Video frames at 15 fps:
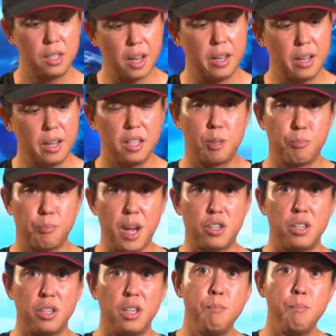this light is
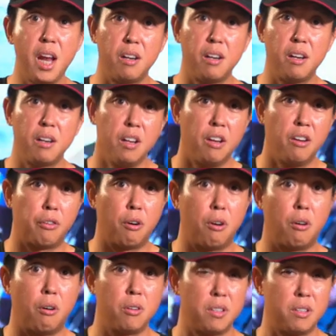specially made
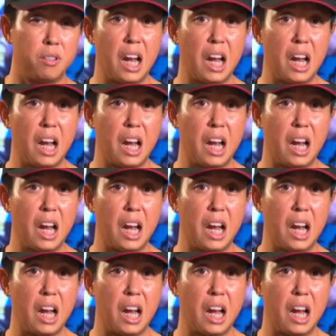for